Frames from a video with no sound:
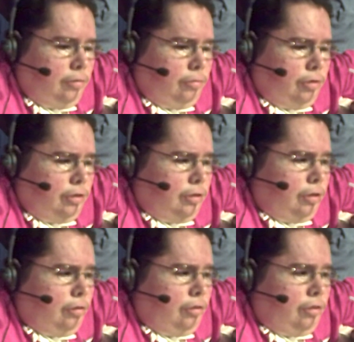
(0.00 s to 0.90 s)
was
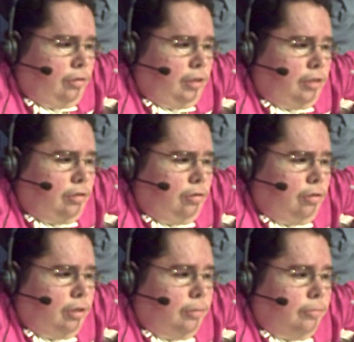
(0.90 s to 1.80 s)
there. I saw
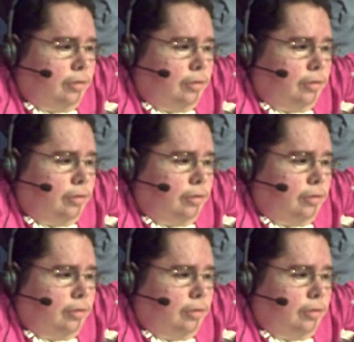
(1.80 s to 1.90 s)
him.